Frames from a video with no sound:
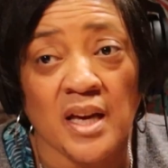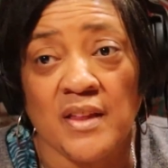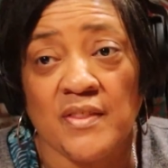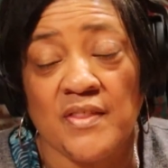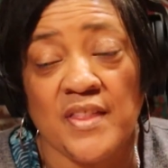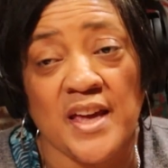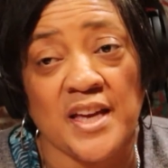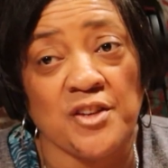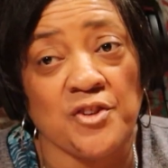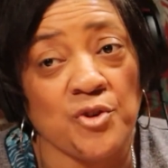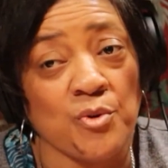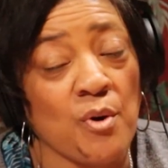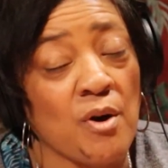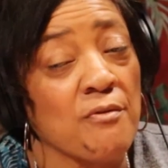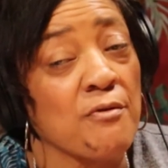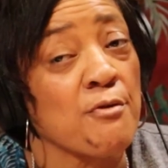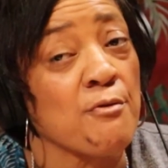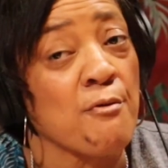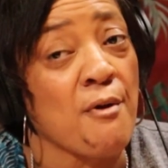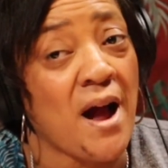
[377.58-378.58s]
They do a
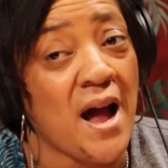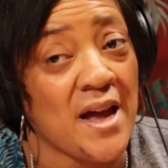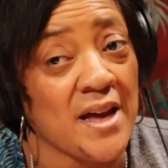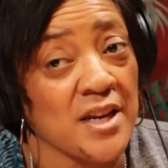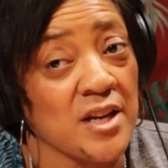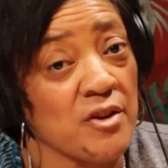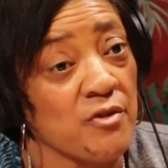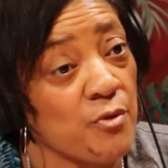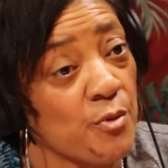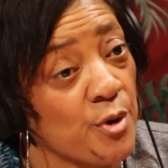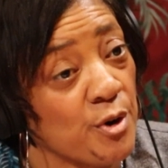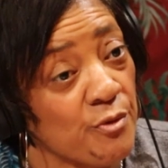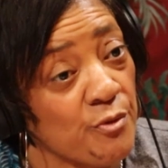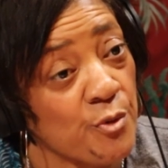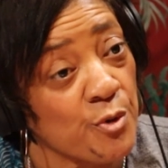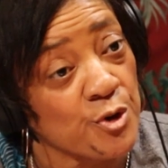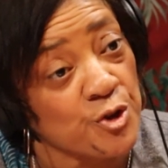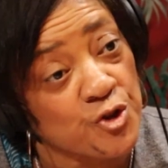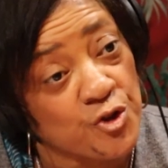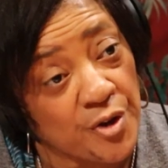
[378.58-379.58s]
variety of
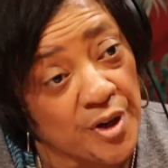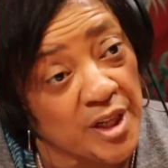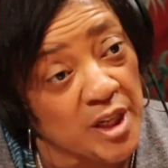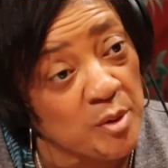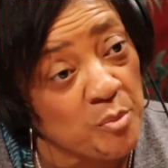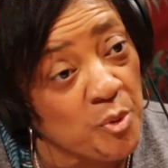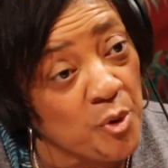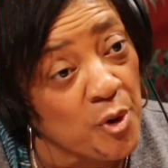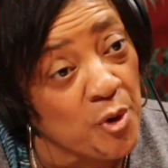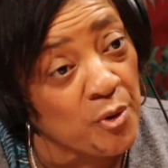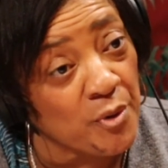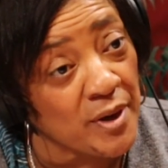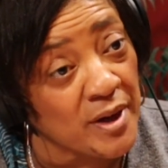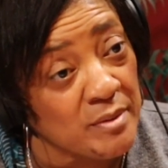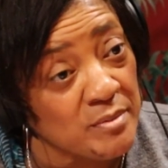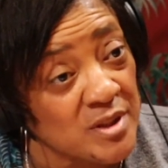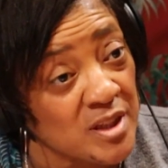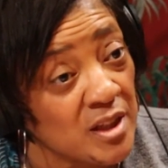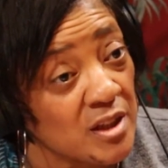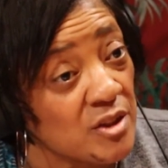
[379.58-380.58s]
workforce training
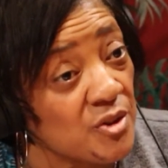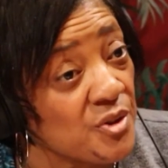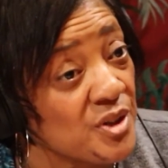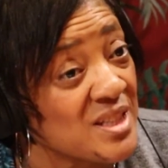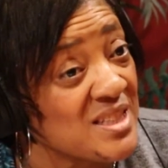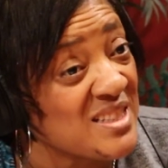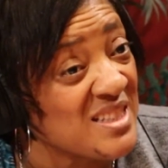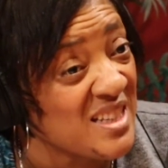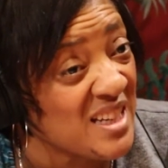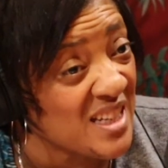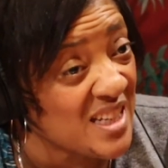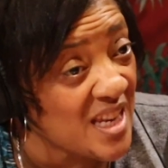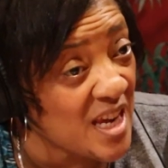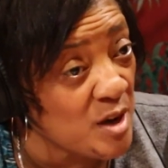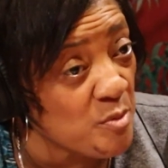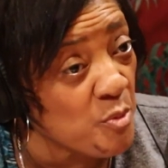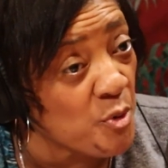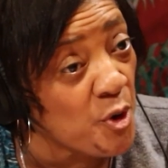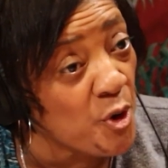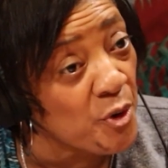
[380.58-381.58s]
programs, including
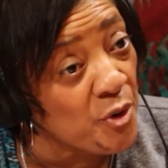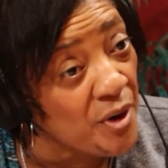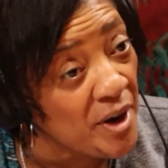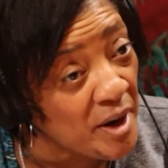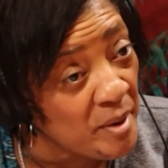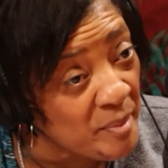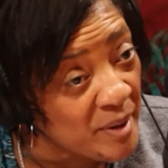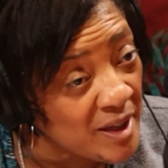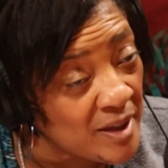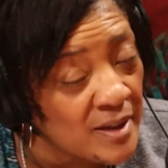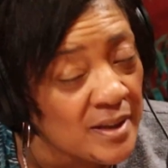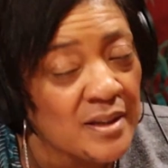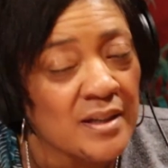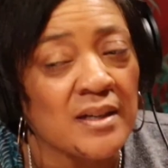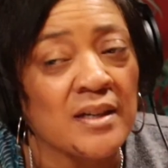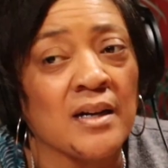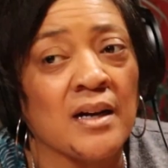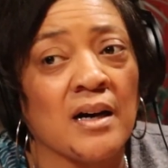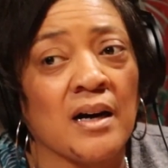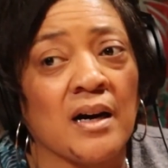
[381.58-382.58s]
CNA programming,
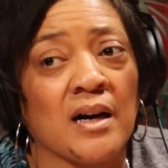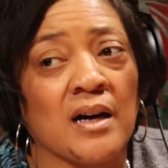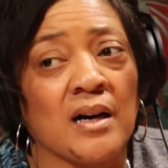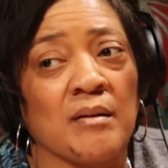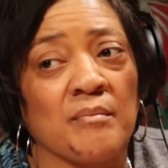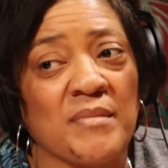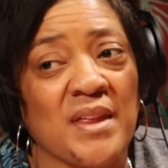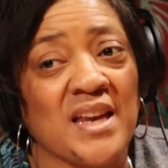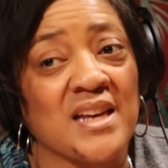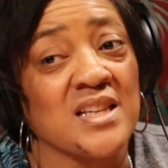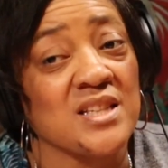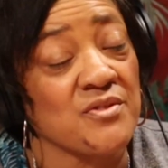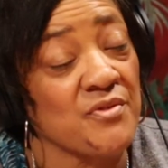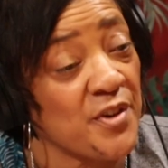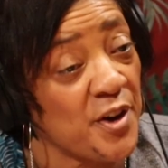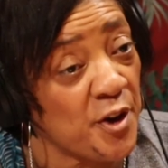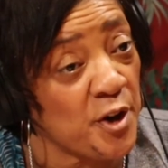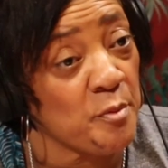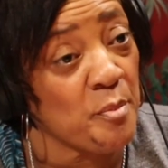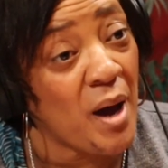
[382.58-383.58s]
that is
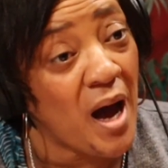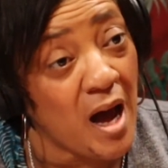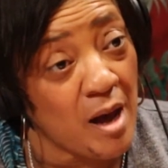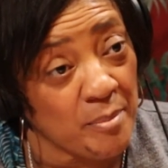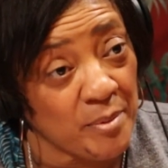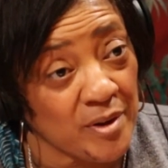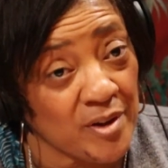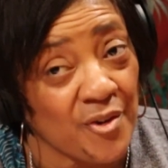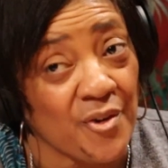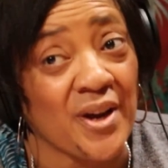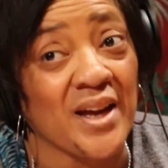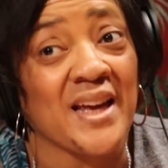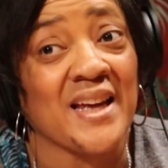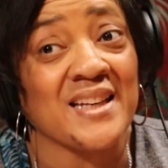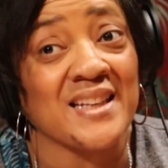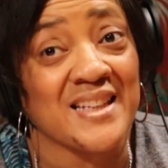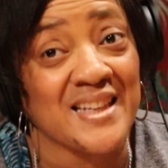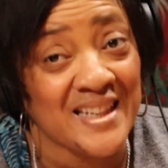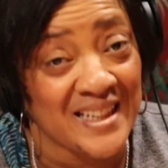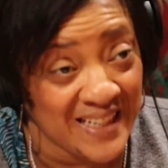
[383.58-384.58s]
very popular
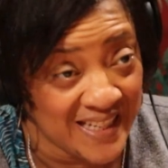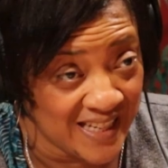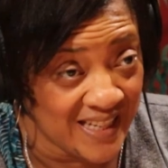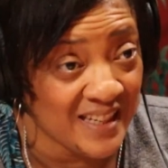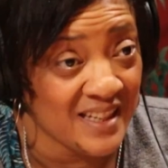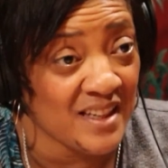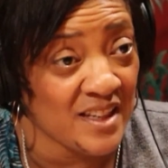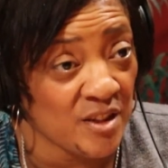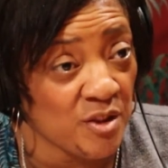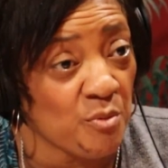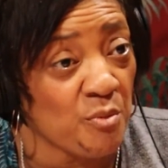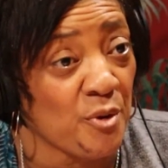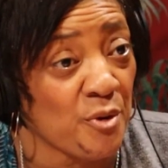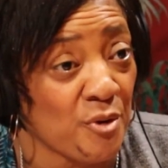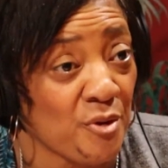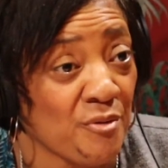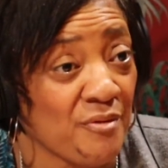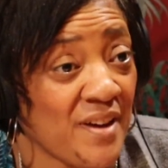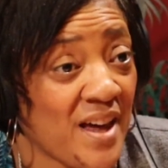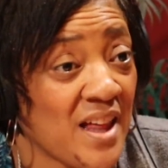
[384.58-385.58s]
and needed in the
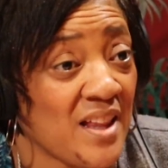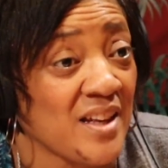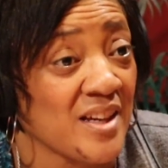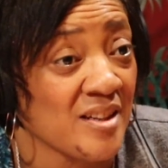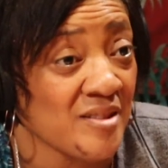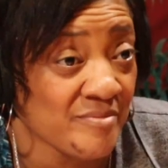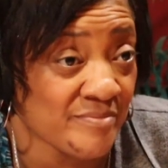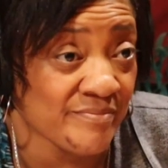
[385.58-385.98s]
Roanoke Valley.